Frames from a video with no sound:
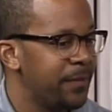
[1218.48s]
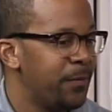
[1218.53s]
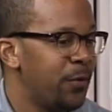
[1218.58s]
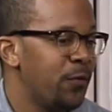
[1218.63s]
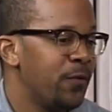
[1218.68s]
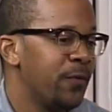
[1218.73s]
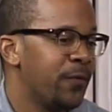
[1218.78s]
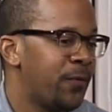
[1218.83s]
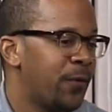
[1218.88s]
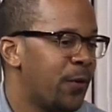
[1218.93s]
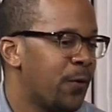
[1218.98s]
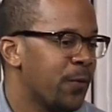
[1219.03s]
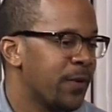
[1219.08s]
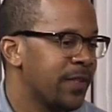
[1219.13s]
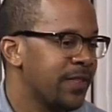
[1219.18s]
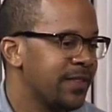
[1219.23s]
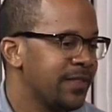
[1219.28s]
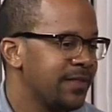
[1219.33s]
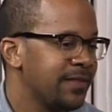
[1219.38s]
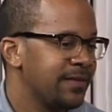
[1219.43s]
moving
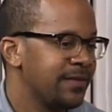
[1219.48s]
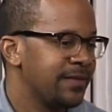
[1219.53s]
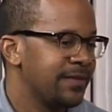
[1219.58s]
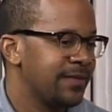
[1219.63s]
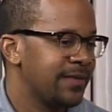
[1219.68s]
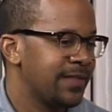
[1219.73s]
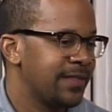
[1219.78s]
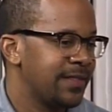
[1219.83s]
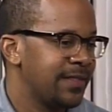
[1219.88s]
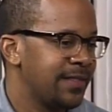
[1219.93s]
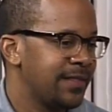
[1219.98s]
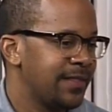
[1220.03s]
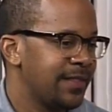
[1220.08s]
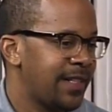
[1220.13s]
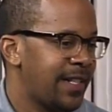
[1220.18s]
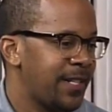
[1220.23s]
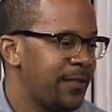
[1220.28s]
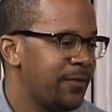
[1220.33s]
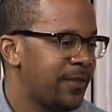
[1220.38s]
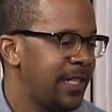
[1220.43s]
forward,
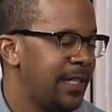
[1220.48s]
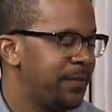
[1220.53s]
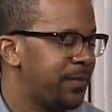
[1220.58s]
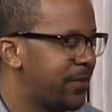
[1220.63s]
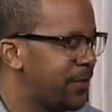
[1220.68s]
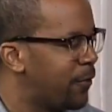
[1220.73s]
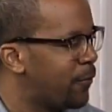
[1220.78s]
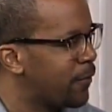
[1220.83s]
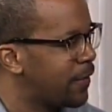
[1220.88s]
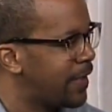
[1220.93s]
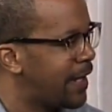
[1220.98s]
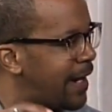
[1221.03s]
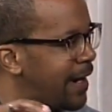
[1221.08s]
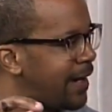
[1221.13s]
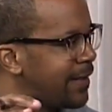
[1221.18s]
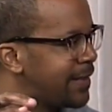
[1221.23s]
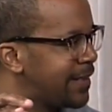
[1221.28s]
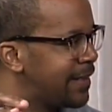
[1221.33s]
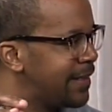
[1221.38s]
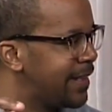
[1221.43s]
how do you keep soaring
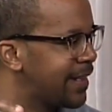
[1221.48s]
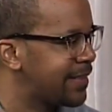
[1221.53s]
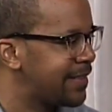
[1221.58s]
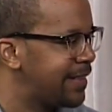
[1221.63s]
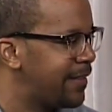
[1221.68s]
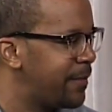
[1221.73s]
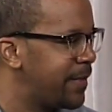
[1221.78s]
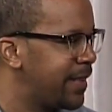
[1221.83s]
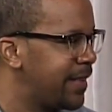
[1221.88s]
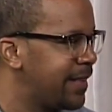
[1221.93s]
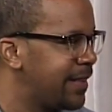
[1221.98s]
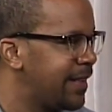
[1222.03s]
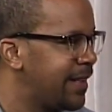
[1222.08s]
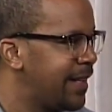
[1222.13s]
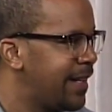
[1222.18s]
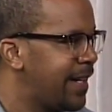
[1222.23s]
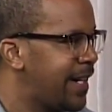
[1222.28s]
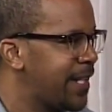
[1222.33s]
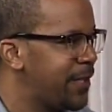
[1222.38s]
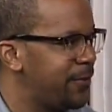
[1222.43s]
higher to the next level? I mean,
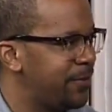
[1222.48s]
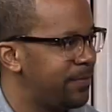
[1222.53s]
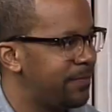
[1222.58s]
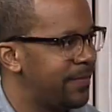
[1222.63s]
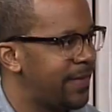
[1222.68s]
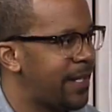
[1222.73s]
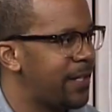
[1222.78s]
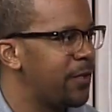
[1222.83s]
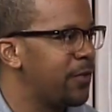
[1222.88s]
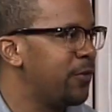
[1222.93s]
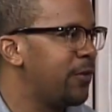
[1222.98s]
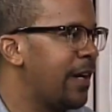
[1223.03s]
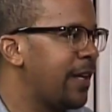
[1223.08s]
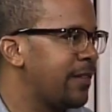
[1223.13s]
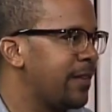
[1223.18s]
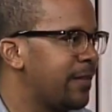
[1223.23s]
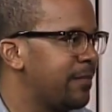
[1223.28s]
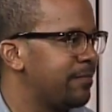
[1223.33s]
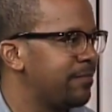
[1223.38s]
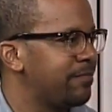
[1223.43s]
how do you? I know you
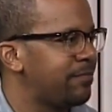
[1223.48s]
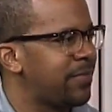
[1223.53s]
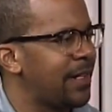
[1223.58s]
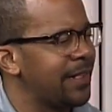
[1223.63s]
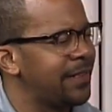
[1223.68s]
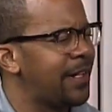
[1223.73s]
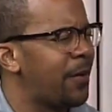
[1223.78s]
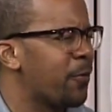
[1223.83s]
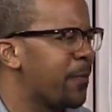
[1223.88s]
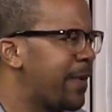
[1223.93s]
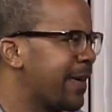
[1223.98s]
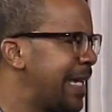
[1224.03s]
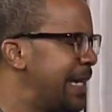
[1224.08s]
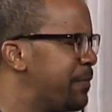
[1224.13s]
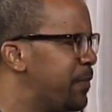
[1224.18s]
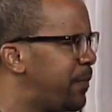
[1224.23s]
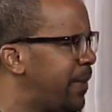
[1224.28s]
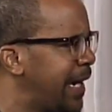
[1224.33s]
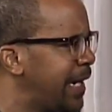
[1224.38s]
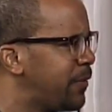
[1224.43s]
guys aren't probably not worried about
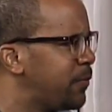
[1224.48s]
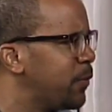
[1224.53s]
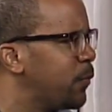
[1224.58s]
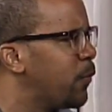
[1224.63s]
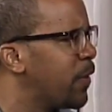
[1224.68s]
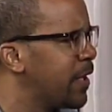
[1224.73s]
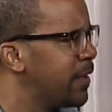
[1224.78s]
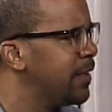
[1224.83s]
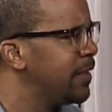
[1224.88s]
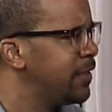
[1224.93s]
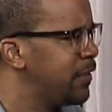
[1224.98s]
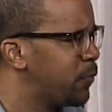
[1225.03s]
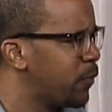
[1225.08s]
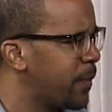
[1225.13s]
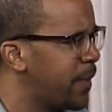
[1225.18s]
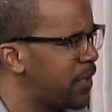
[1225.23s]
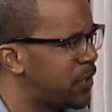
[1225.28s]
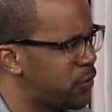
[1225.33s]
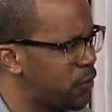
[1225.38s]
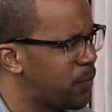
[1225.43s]
keeping pace with one another. You just
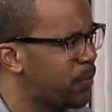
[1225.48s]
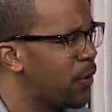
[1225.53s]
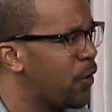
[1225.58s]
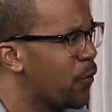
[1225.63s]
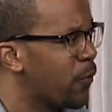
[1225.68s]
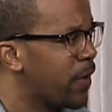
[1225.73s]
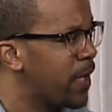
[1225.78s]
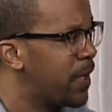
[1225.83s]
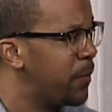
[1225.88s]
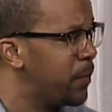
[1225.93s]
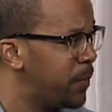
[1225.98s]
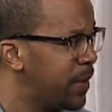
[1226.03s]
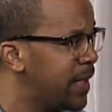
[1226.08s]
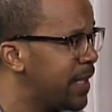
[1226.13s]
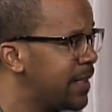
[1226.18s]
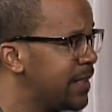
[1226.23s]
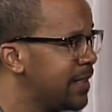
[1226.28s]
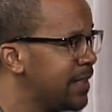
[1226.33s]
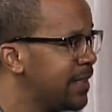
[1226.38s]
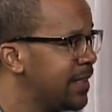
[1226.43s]
worry about your program.
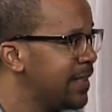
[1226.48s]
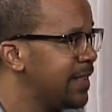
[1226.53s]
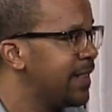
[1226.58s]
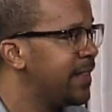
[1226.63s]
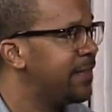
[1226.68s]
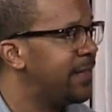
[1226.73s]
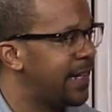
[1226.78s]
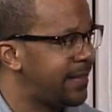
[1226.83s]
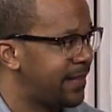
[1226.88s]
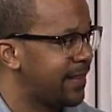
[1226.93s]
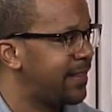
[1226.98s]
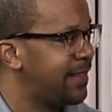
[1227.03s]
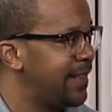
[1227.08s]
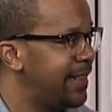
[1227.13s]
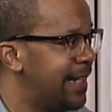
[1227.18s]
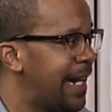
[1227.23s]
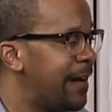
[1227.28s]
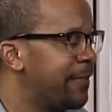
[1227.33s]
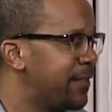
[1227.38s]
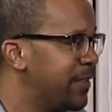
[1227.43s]
But if they
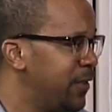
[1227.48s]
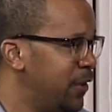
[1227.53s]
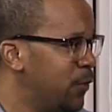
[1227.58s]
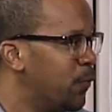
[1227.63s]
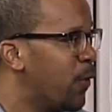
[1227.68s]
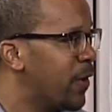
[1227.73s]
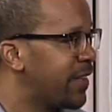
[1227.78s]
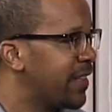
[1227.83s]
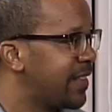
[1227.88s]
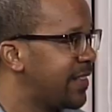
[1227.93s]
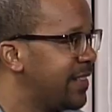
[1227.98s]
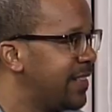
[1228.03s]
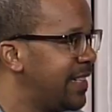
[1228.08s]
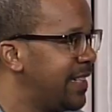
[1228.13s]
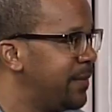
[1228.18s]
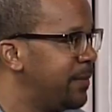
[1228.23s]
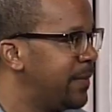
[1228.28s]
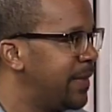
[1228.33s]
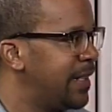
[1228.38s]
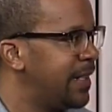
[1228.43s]
succeed, obviously you want to
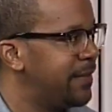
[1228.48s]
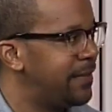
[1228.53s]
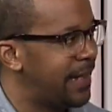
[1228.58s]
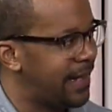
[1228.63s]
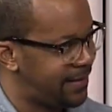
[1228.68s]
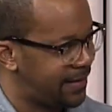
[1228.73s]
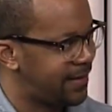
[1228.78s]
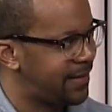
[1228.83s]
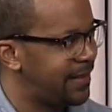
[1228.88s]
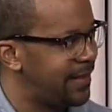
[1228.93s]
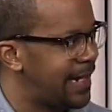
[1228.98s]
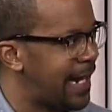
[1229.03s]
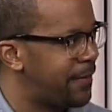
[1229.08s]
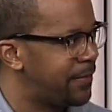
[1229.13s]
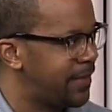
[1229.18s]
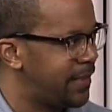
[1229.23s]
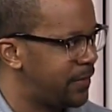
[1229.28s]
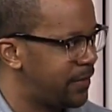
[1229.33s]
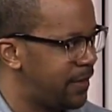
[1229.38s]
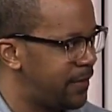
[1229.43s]
succeed. But if they succeed,
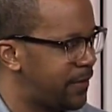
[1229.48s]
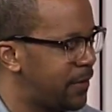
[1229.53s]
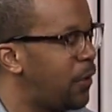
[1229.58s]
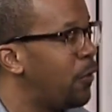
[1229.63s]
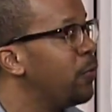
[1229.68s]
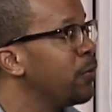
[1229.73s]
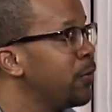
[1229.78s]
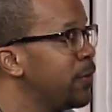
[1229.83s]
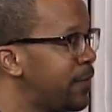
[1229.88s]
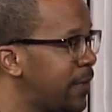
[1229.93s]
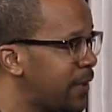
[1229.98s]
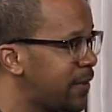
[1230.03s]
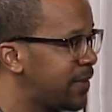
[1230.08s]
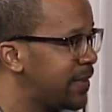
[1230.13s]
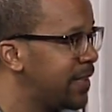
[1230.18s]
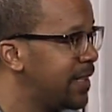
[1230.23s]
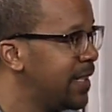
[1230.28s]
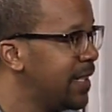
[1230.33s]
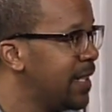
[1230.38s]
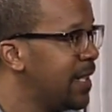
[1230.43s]
obviously it's good for the whole
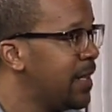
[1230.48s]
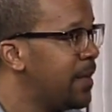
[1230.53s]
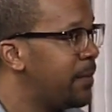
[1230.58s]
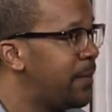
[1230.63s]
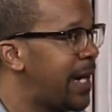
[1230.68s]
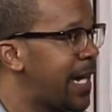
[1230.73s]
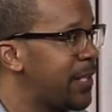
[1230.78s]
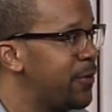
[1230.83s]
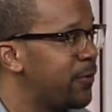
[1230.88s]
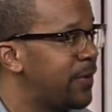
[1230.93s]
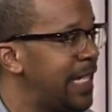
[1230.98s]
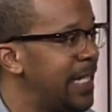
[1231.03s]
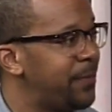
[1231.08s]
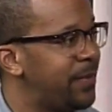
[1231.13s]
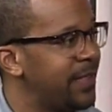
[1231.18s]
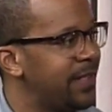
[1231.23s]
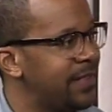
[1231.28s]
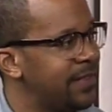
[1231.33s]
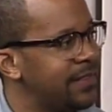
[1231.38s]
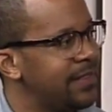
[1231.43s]
university. How do you keep
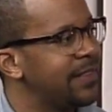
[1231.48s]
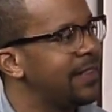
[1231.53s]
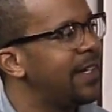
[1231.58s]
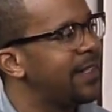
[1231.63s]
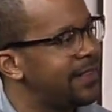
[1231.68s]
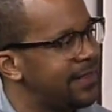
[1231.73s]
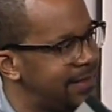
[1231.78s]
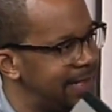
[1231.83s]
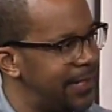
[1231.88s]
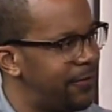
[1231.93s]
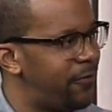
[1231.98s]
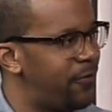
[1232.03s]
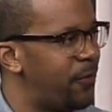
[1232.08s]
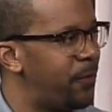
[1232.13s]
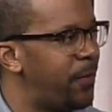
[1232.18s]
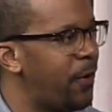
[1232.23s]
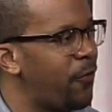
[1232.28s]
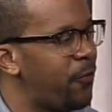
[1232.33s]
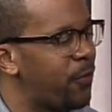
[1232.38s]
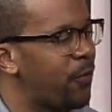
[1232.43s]
it at this level for
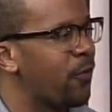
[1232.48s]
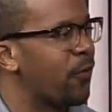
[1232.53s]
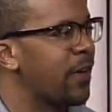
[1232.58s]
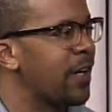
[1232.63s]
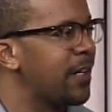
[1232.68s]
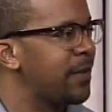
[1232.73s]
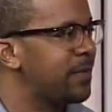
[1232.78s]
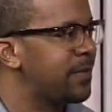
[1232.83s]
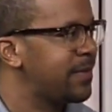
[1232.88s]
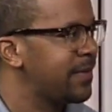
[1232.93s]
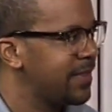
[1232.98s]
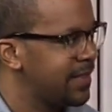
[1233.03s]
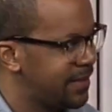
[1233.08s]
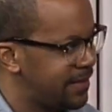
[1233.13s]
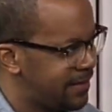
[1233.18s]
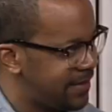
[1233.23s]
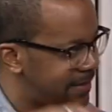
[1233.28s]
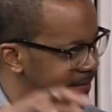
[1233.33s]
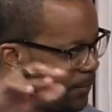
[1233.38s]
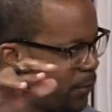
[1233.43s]
both programs
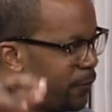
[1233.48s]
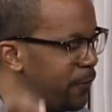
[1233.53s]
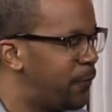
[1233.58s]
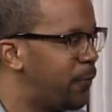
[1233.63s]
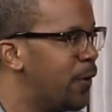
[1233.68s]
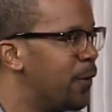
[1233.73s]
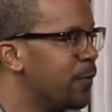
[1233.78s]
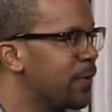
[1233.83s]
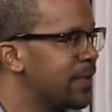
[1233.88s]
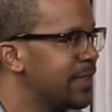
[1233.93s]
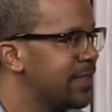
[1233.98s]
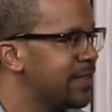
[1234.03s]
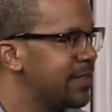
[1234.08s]
moving forward?